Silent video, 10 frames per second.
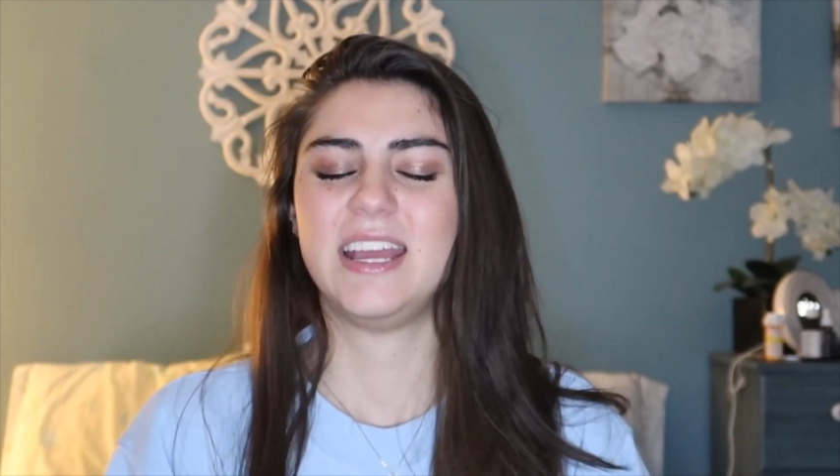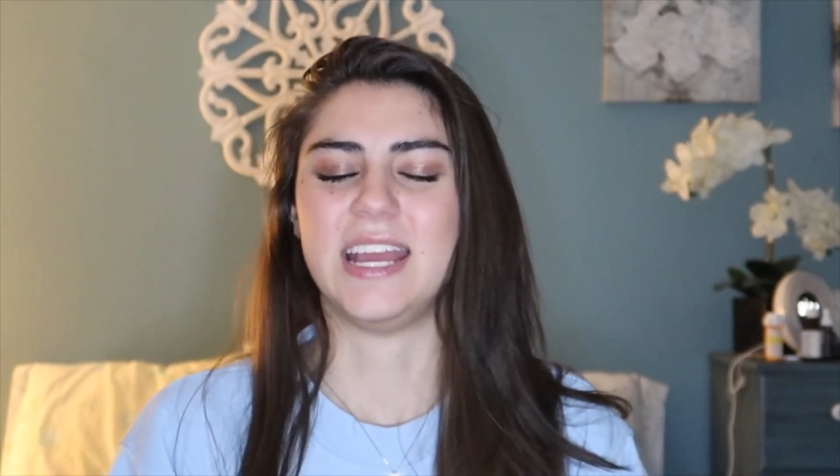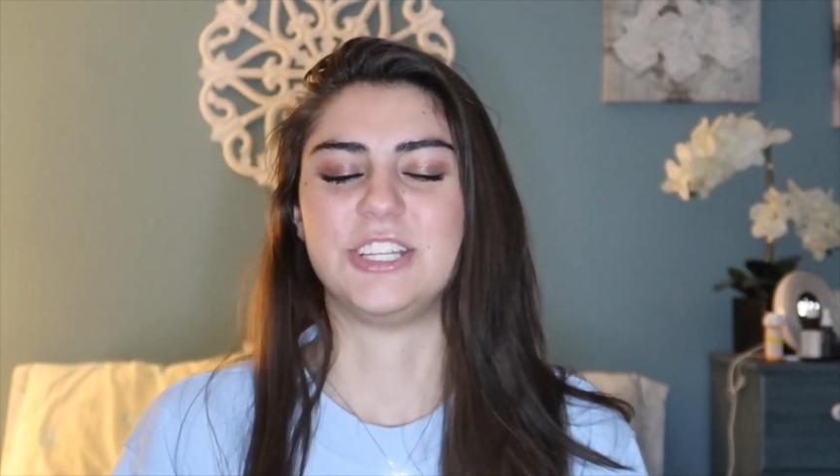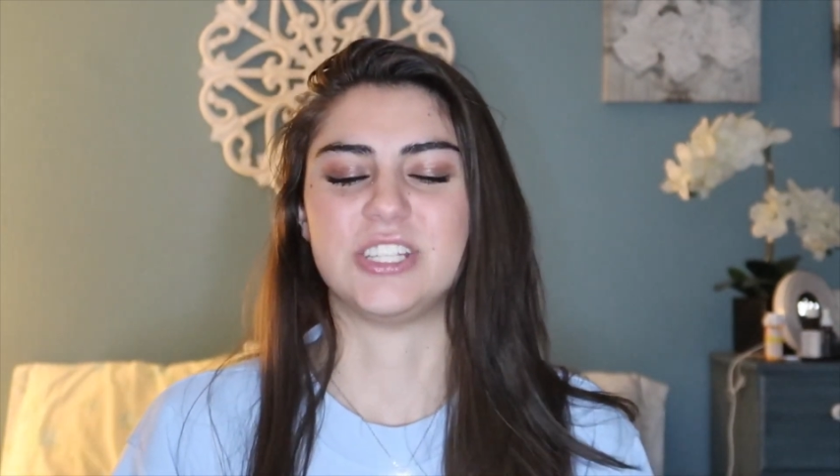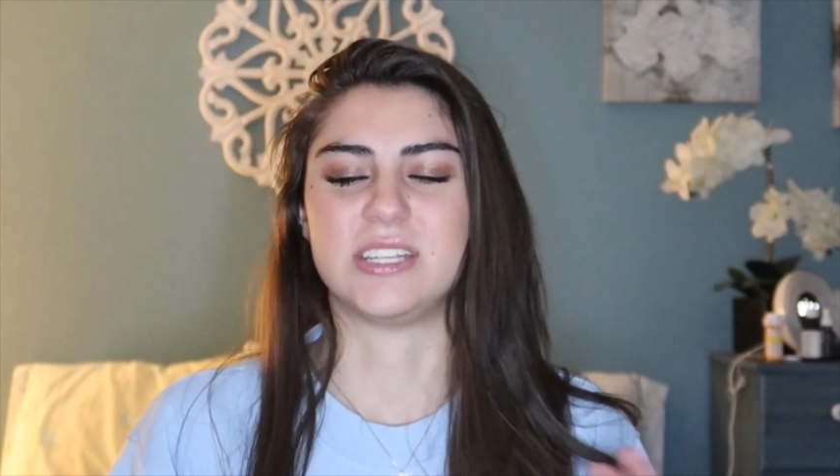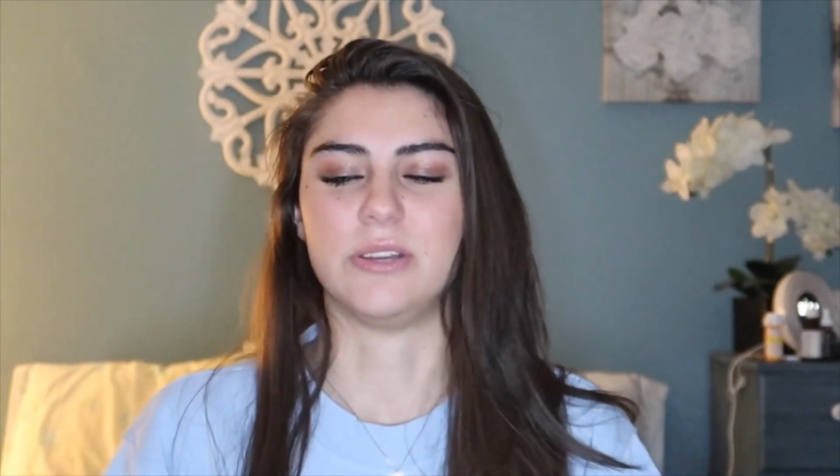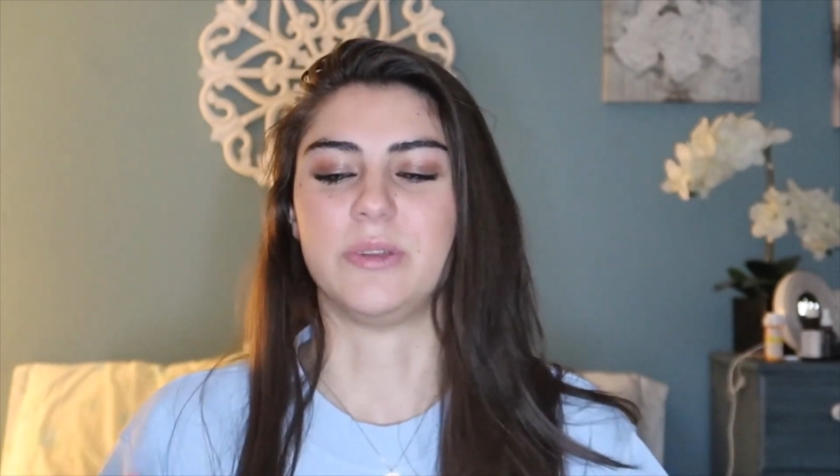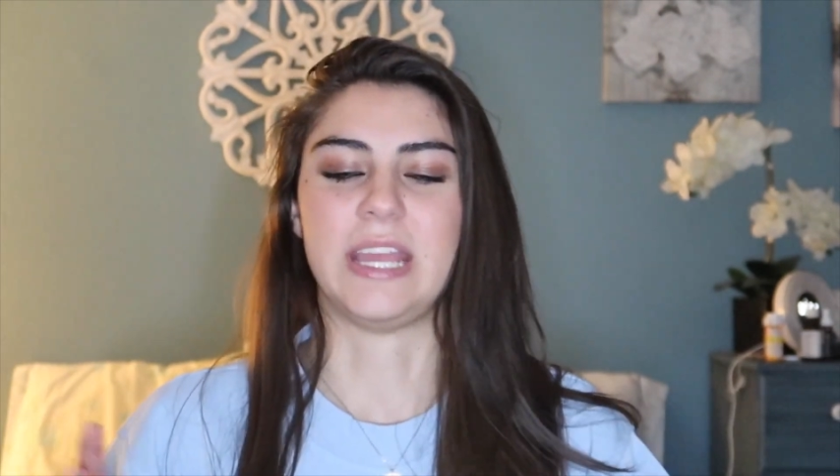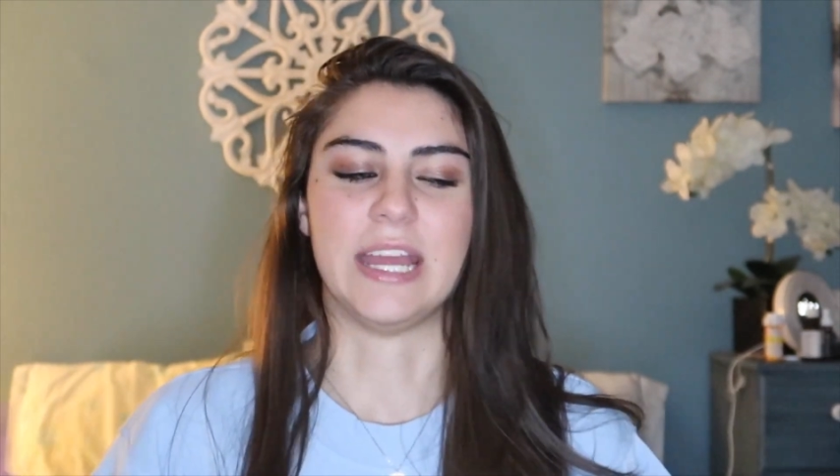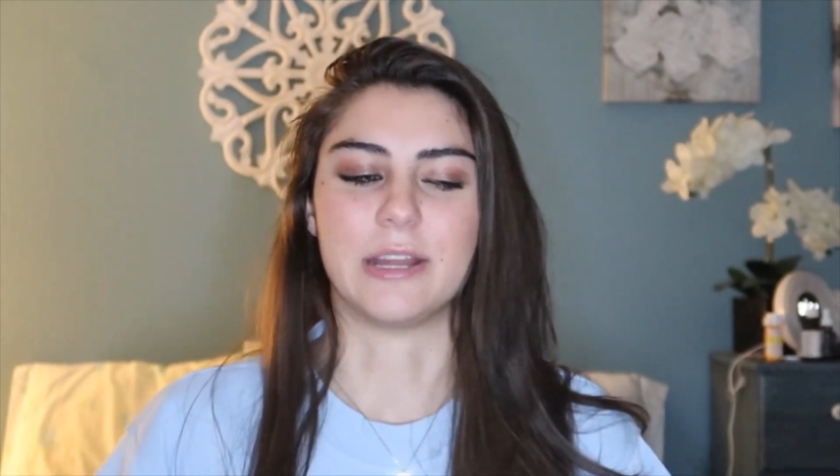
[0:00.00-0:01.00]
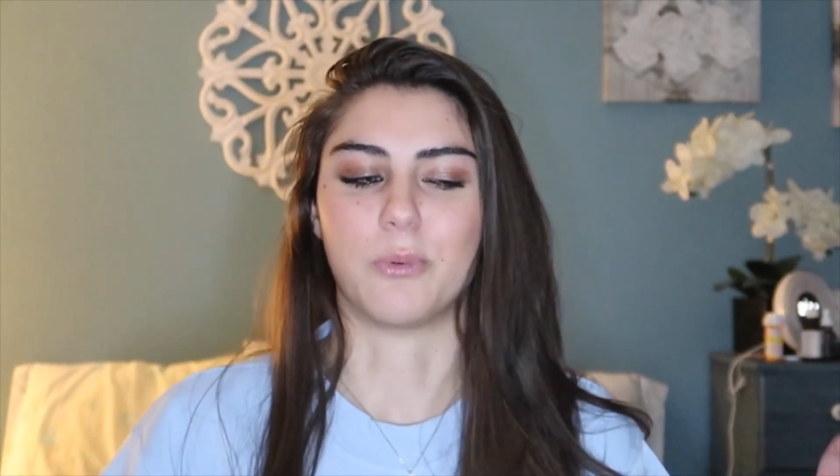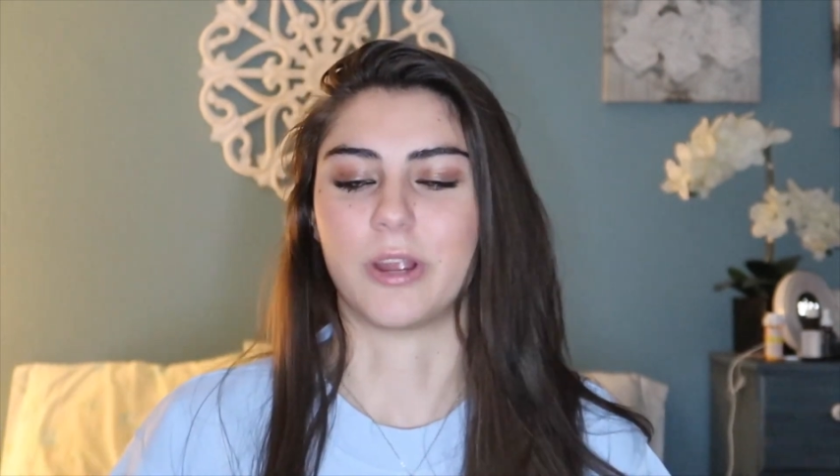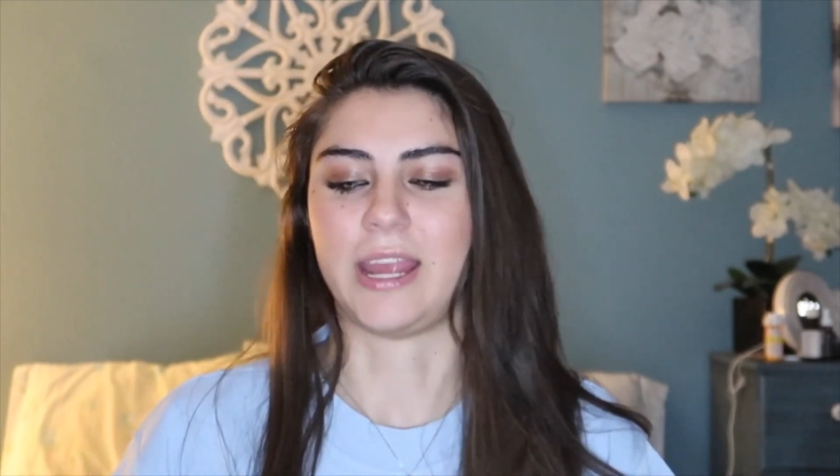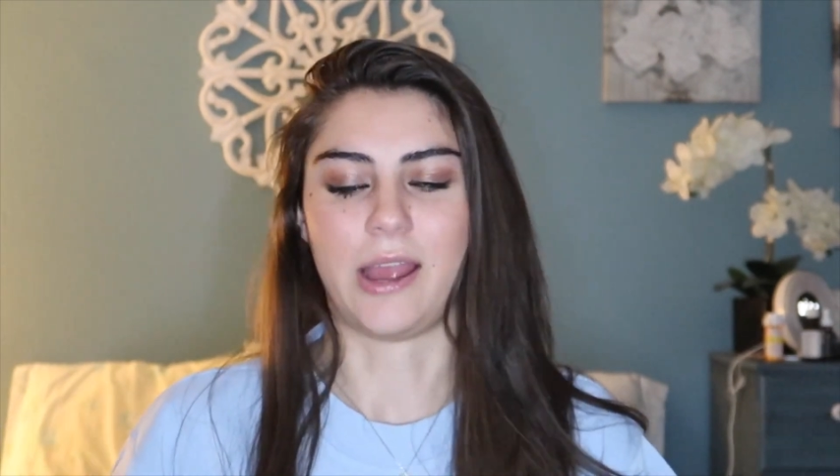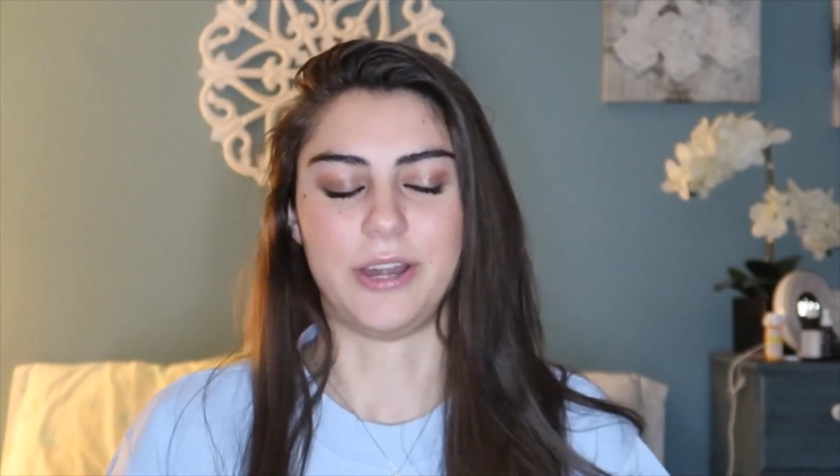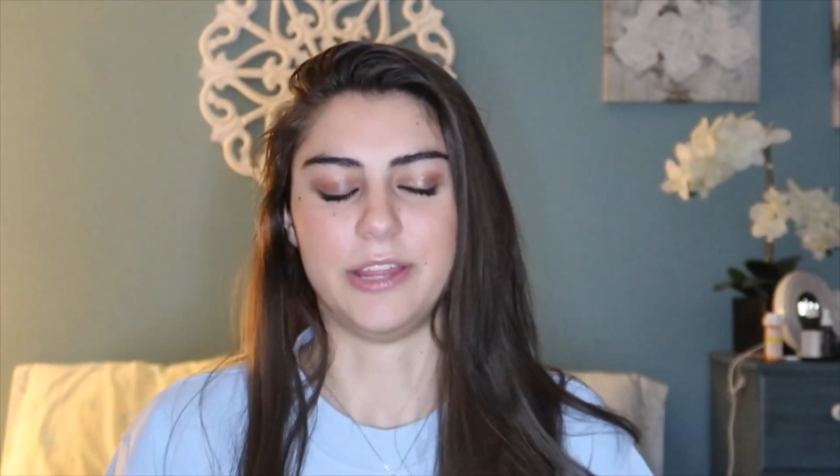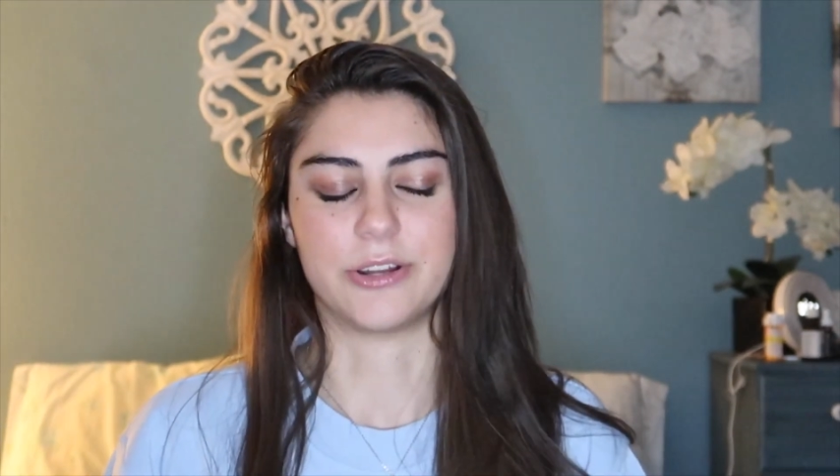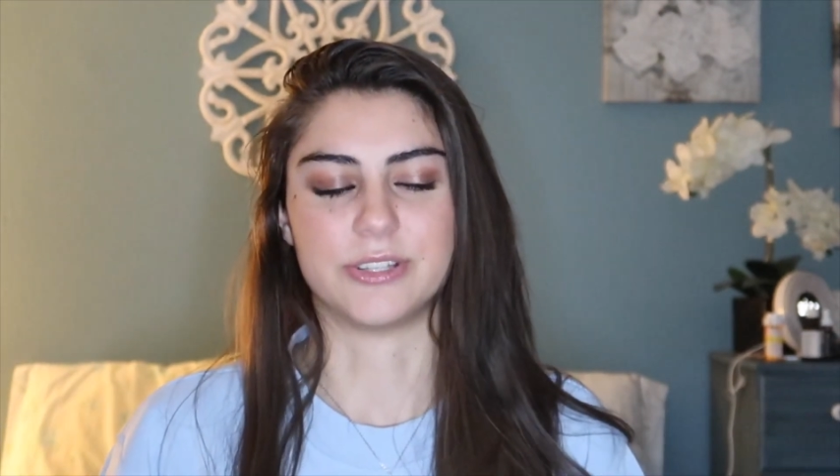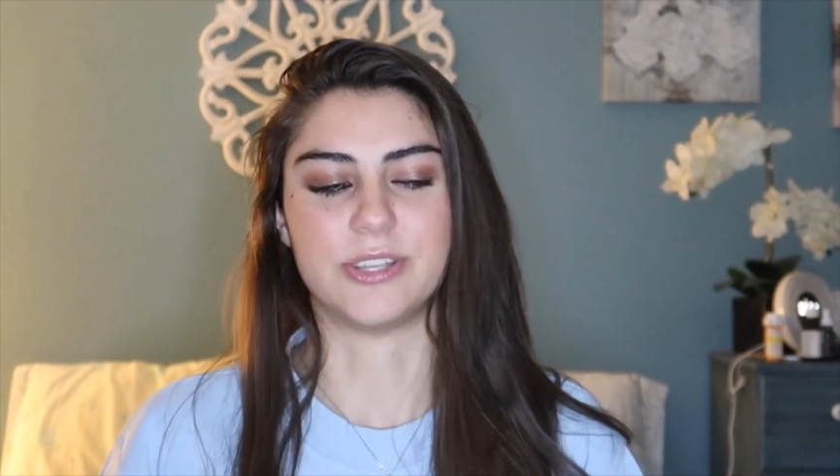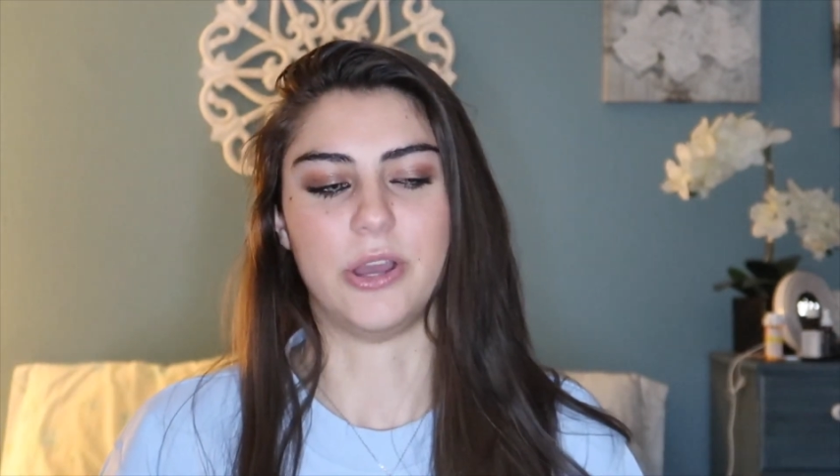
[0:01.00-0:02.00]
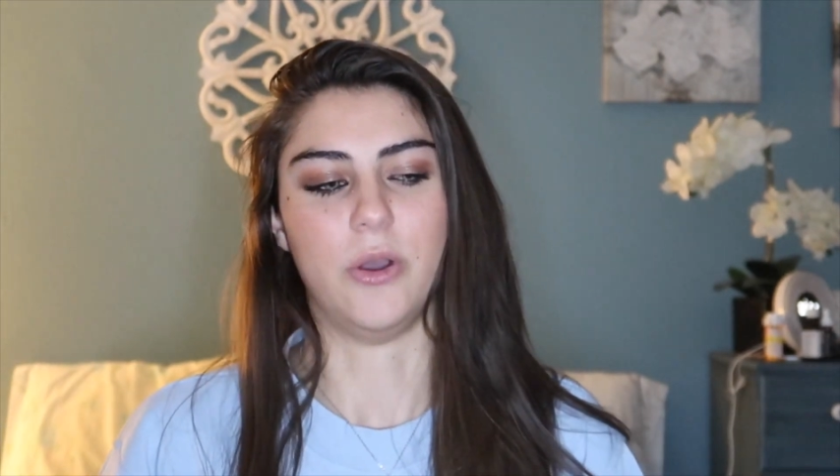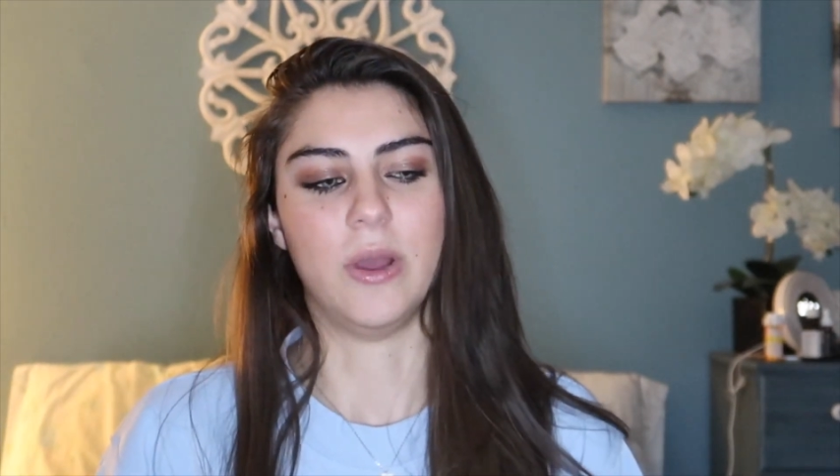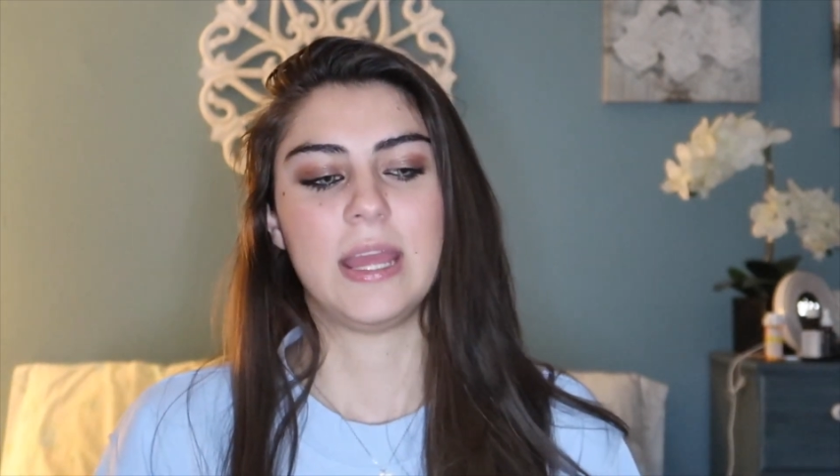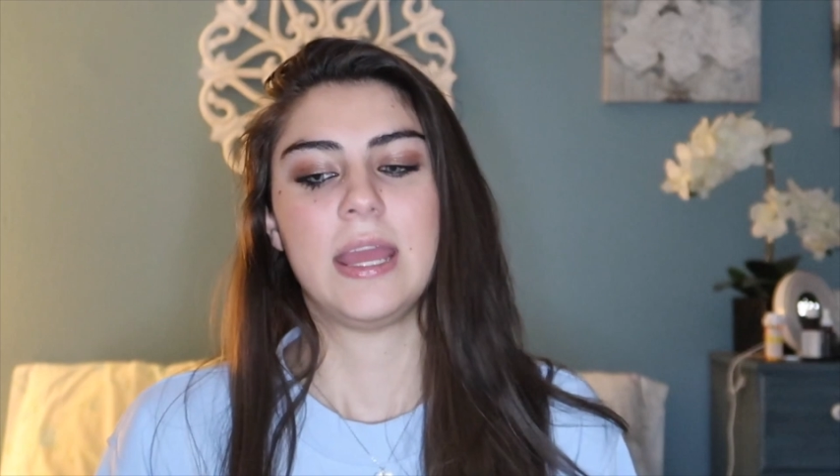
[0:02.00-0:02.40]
It just didn't really end up working out either. So